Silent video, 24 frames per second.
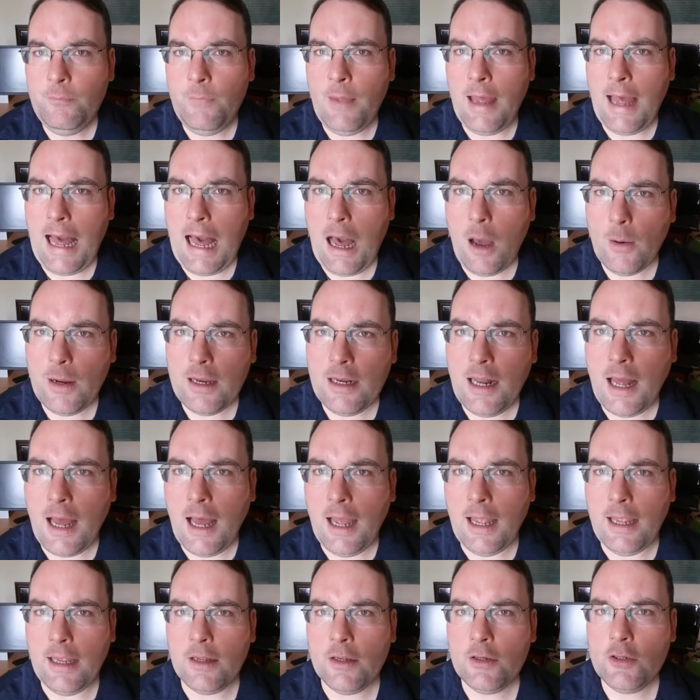how can
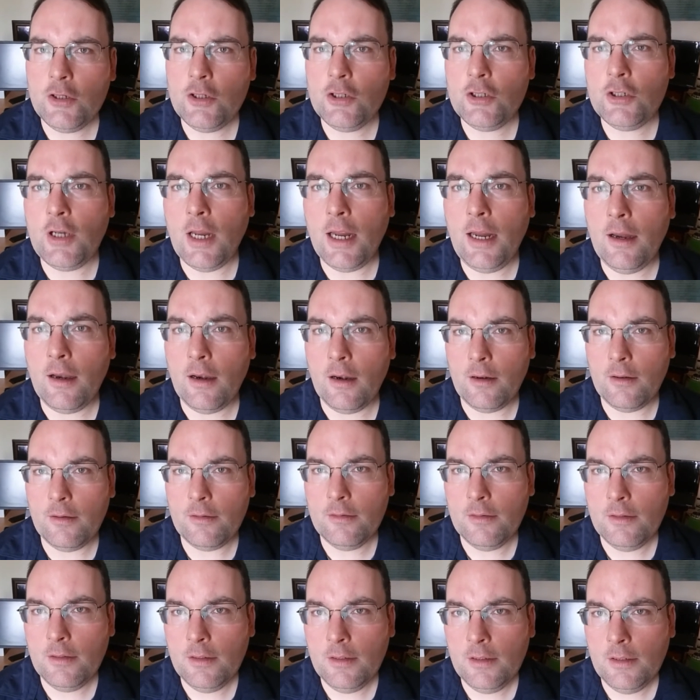I share?
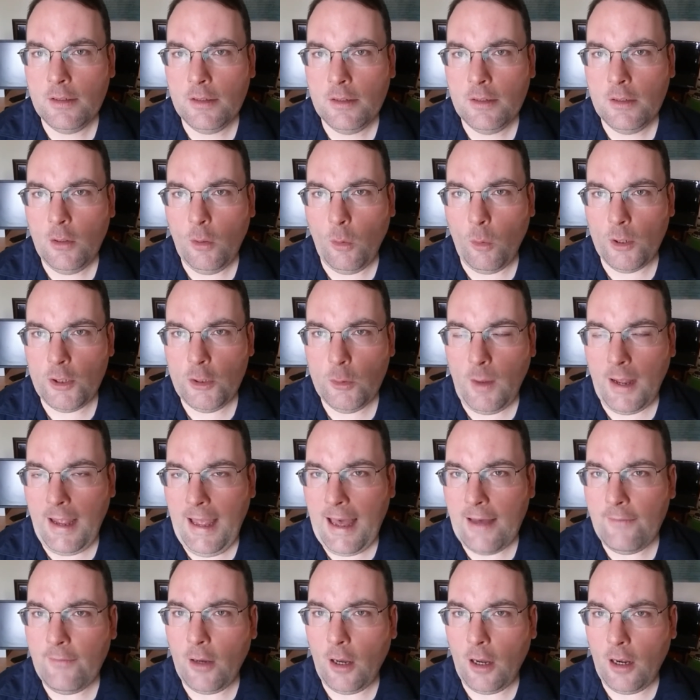Or do I
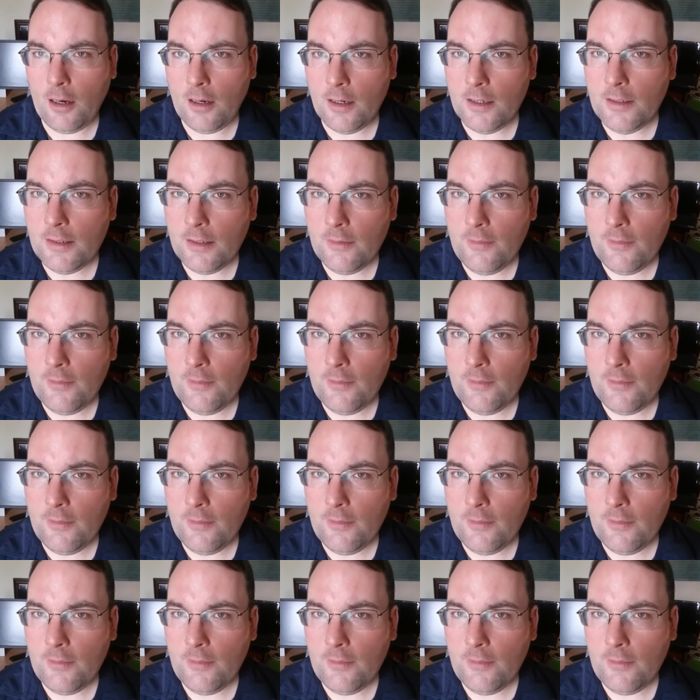have a heart